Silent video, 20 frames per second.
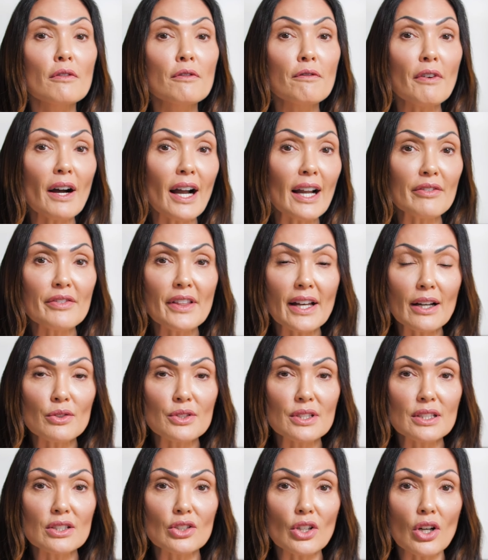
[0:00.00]

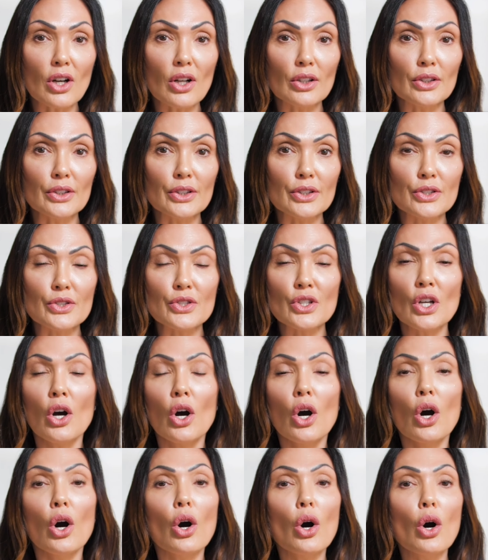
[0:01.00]

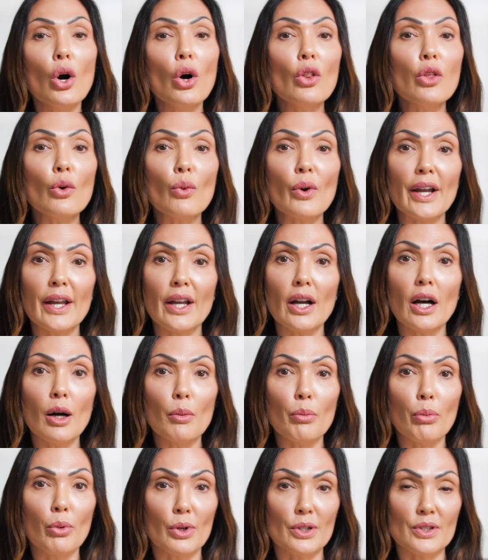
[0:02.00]
$5,000 all the way
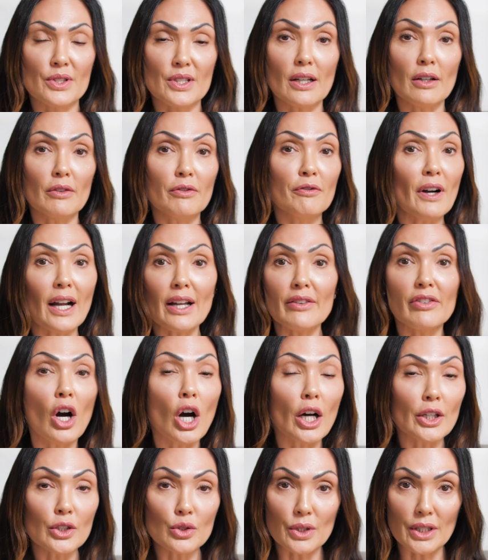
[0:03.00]
upwards of
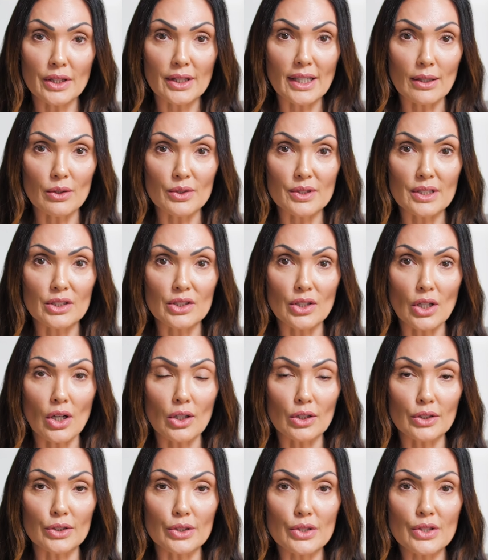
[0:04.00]

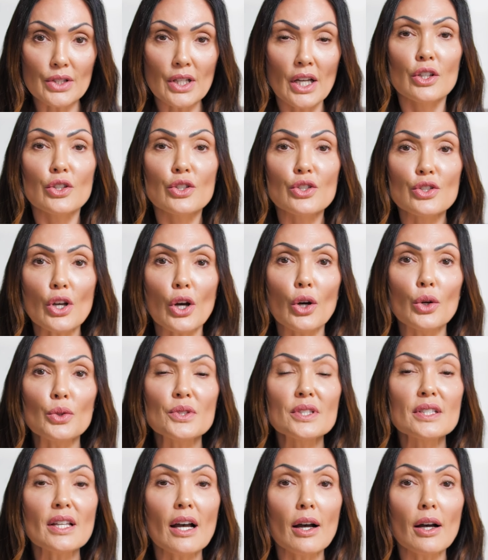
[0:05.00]
$500,000. So
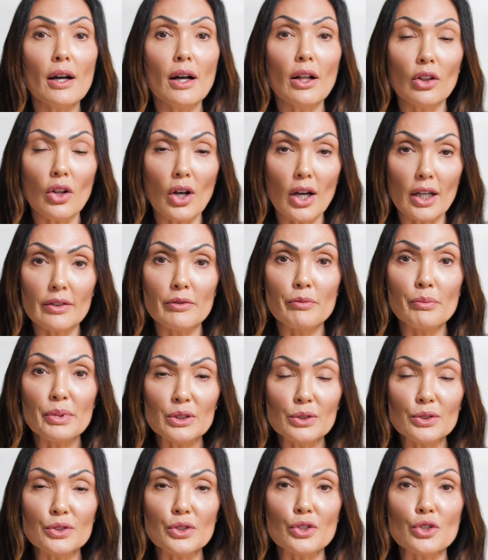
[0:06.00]
a lot of
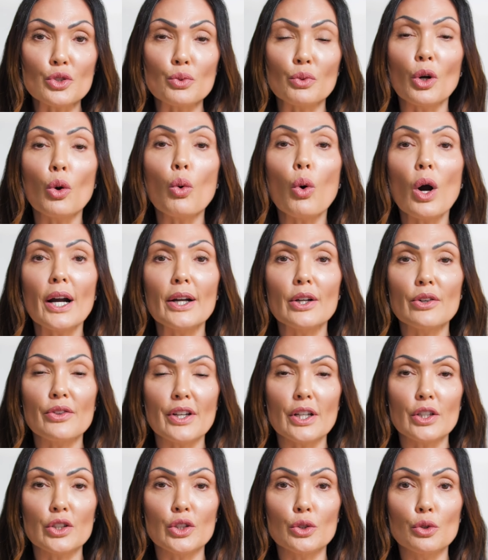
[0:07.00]
builders require
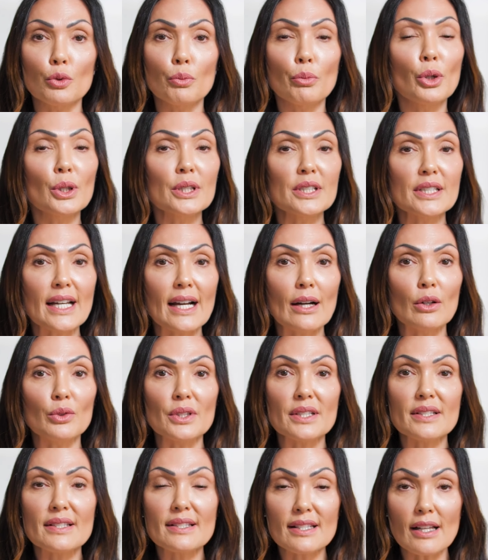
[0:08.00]
that you put
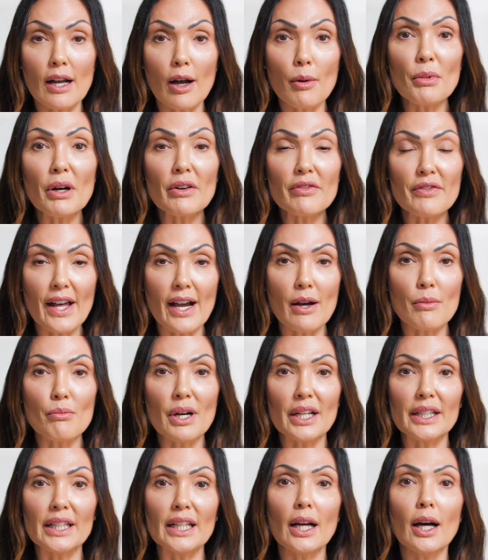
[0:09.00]
down some of that
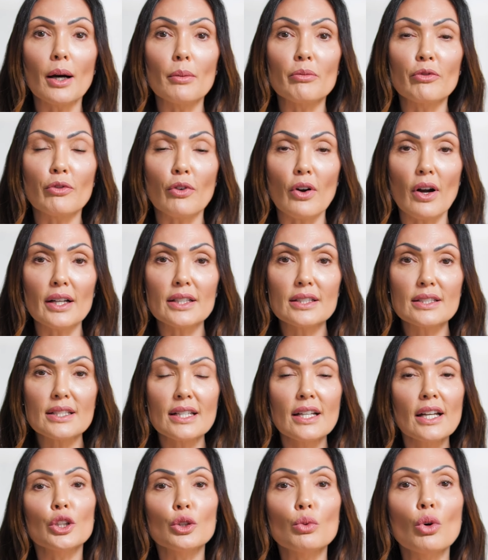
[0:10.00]
money up
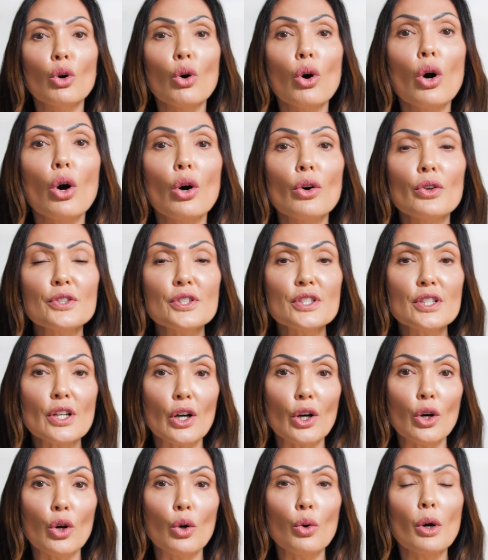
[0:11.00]
front. You will
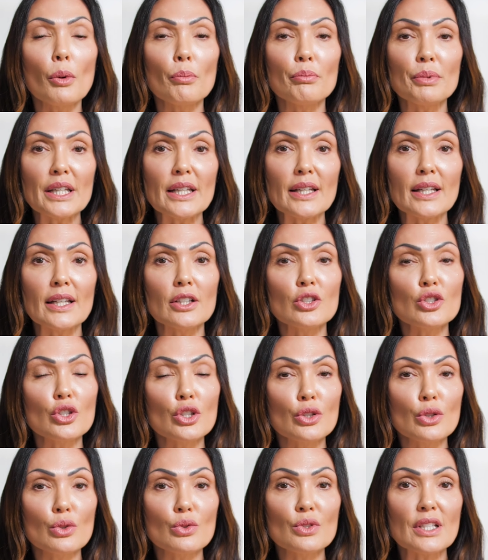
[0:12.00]
also be
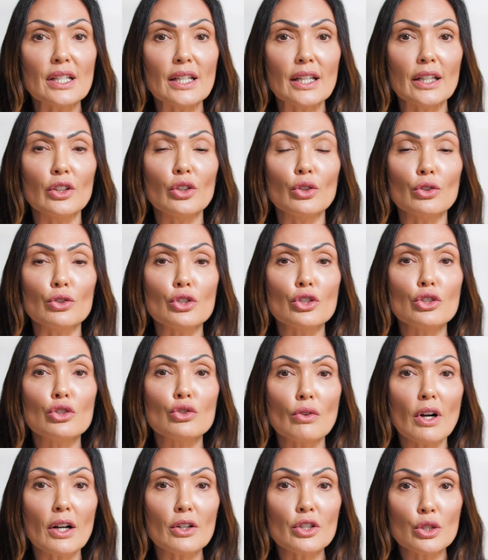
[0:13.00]
choosing your
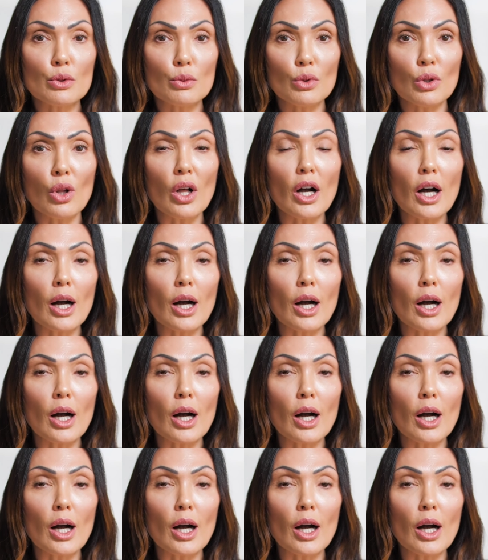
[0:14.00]
structural